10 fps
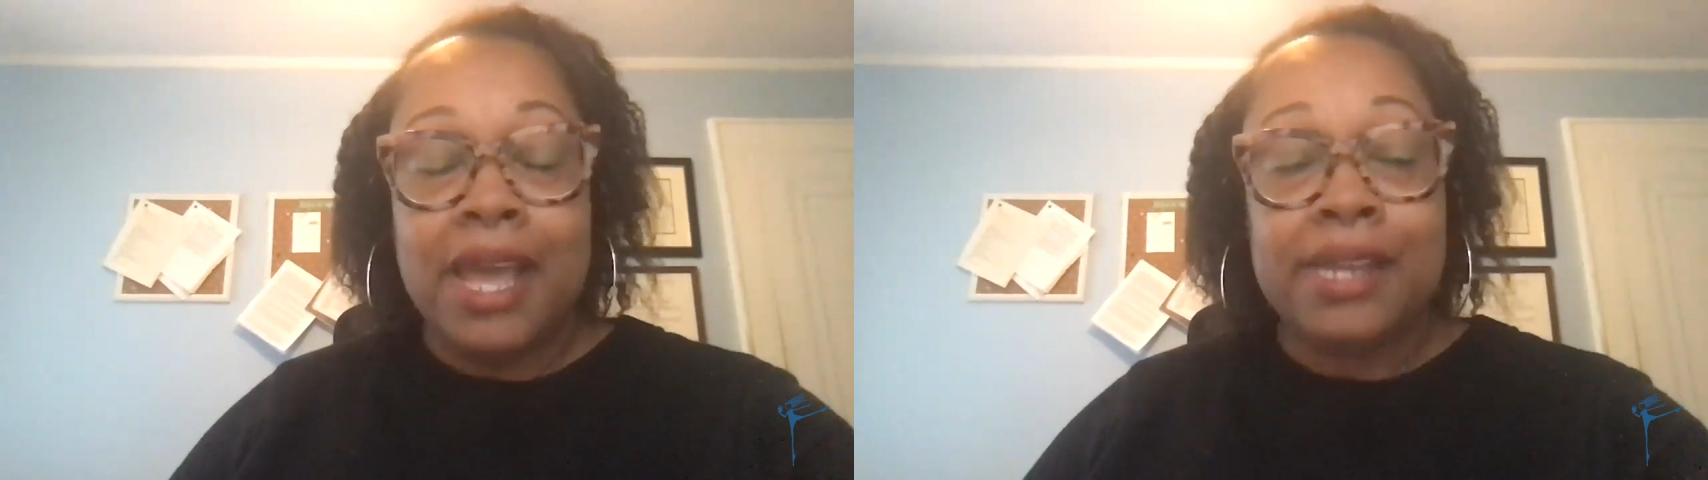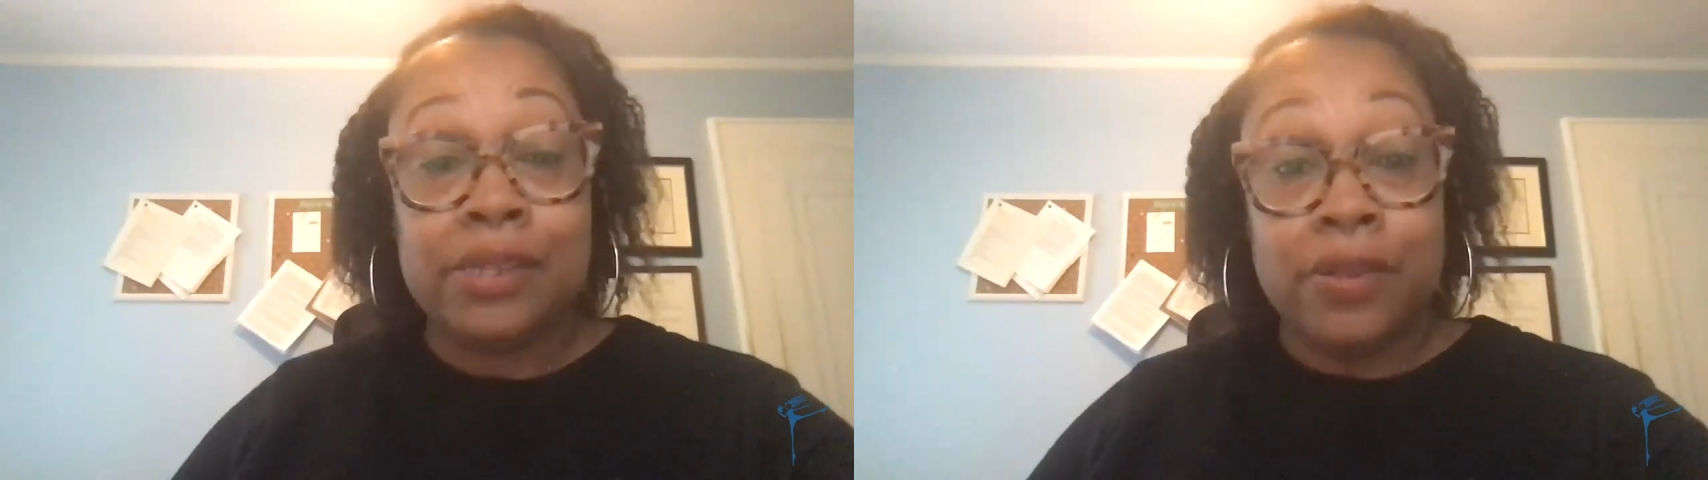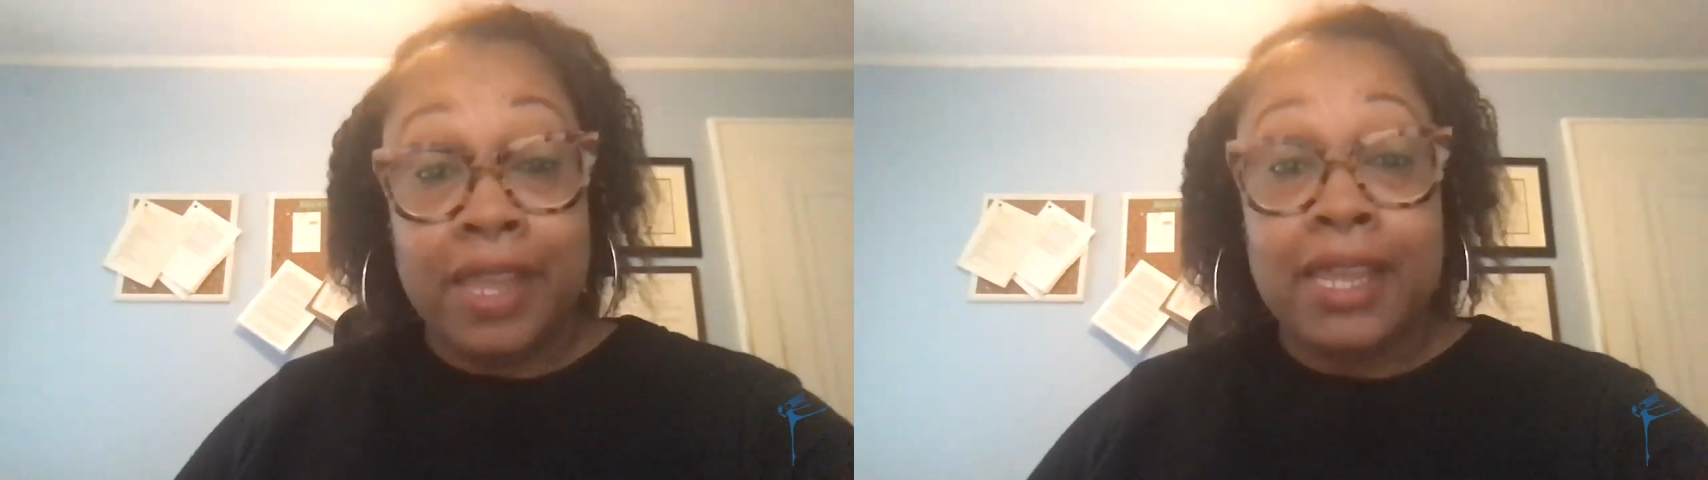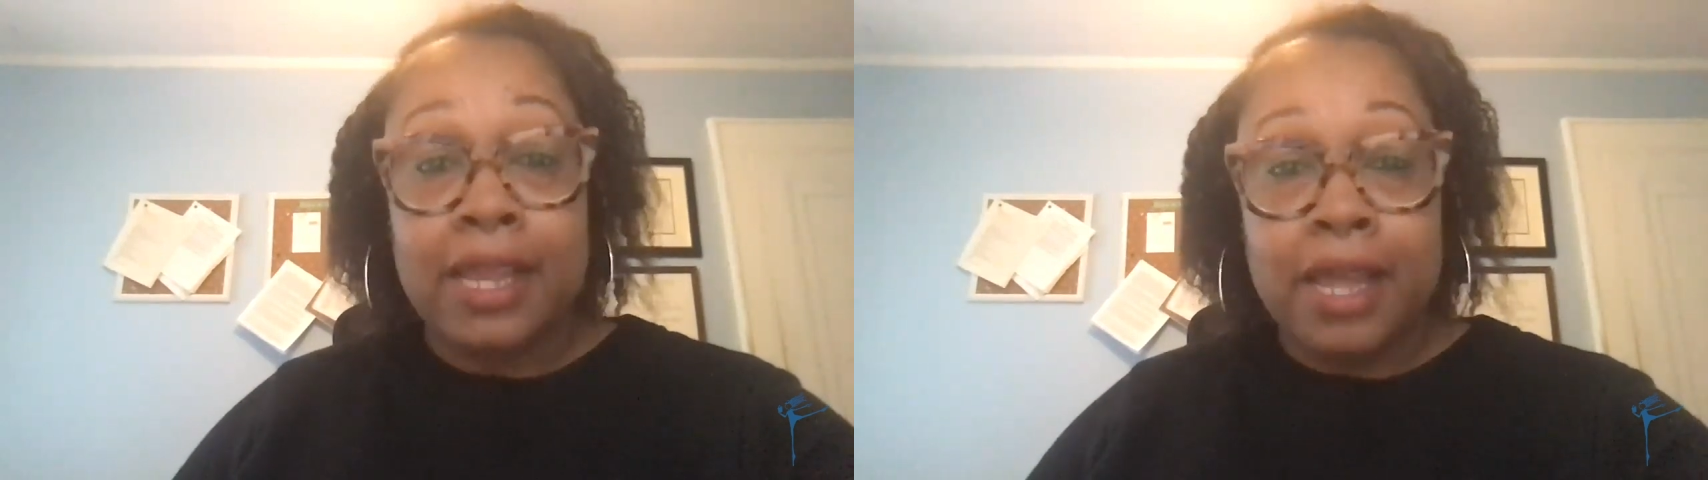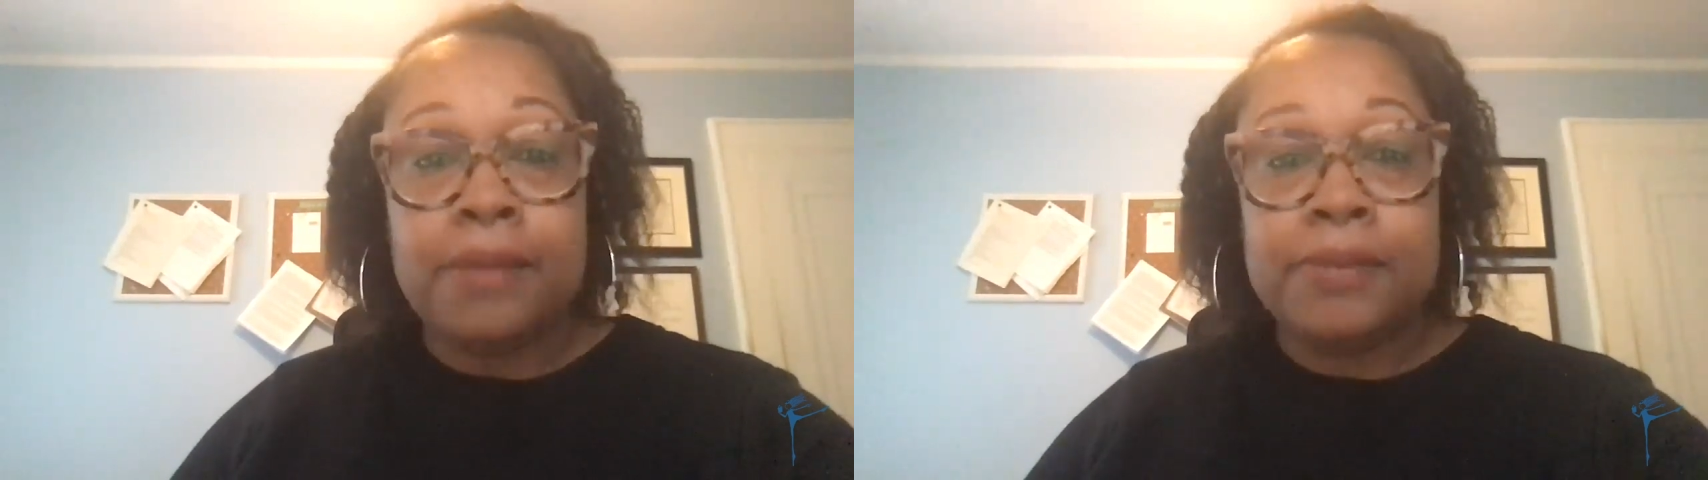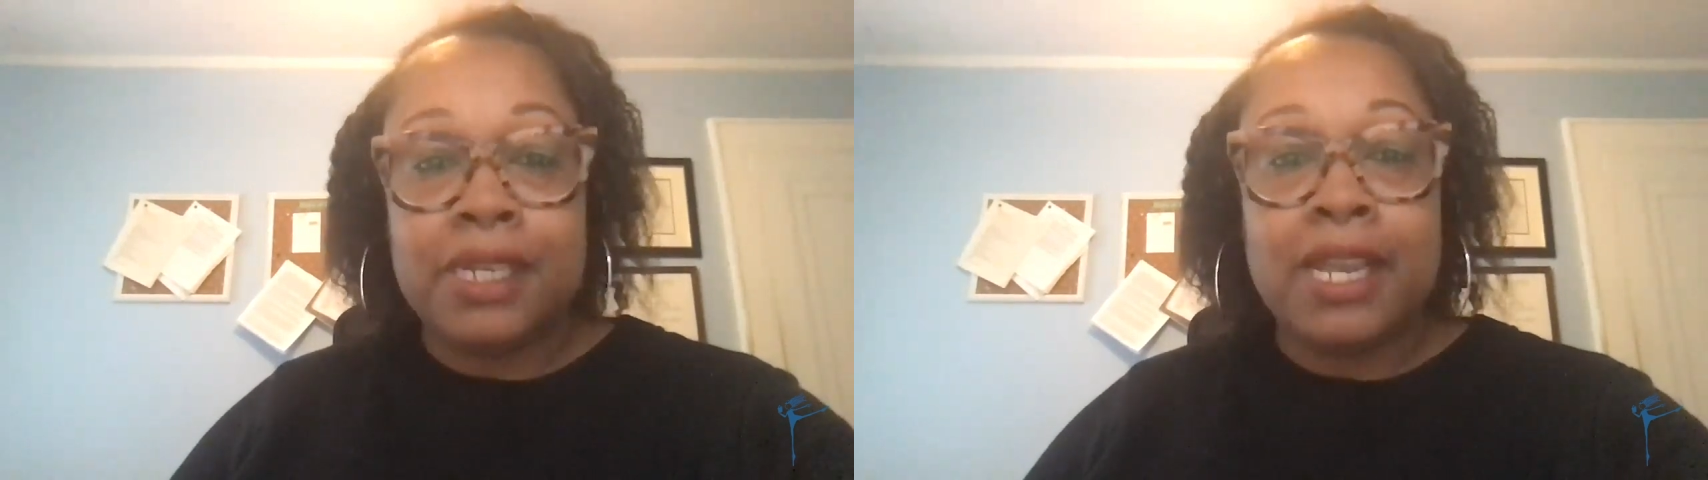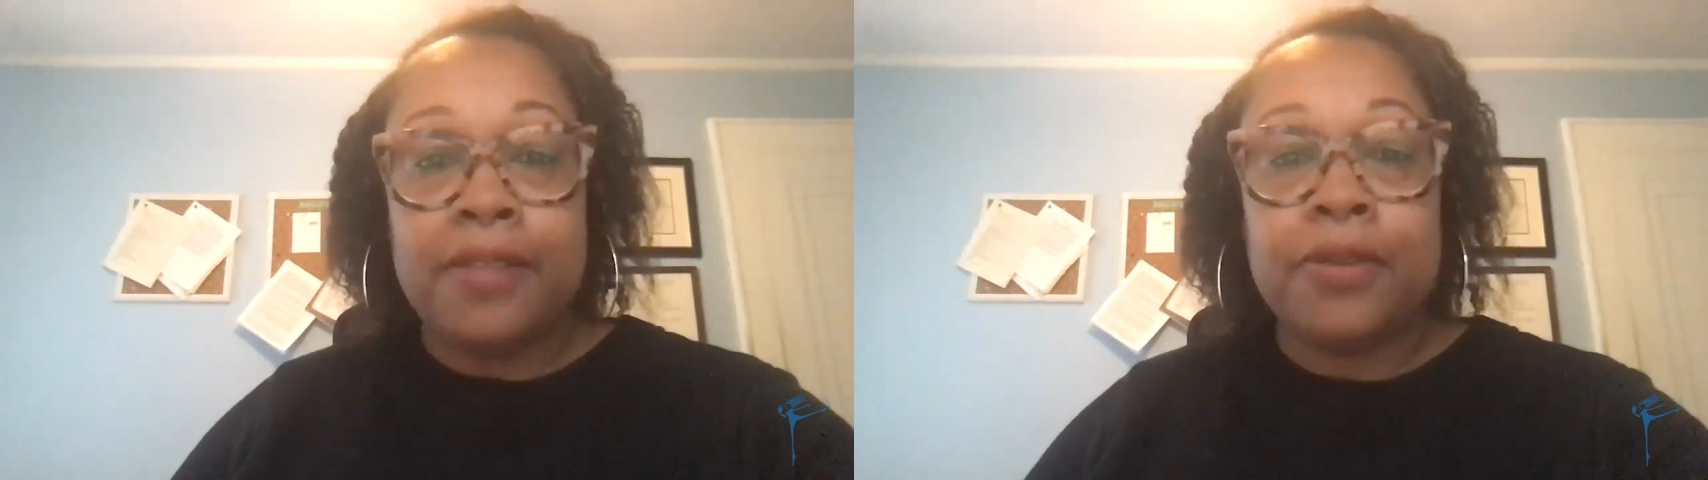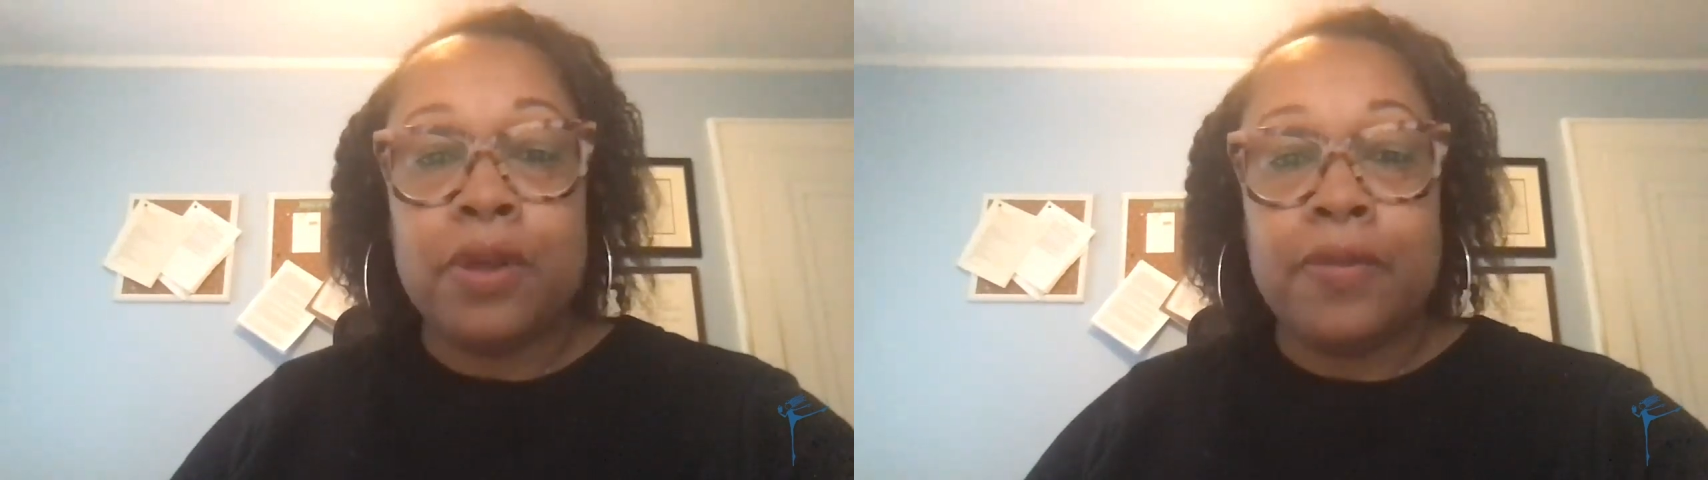And so they can come
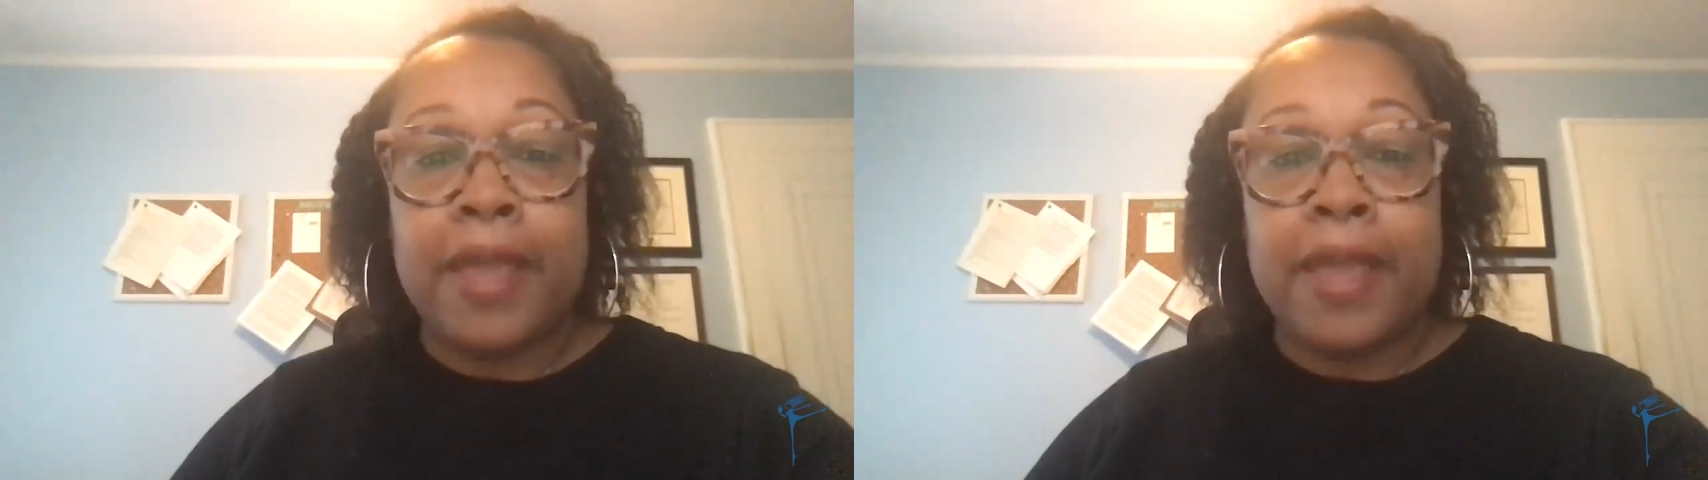together on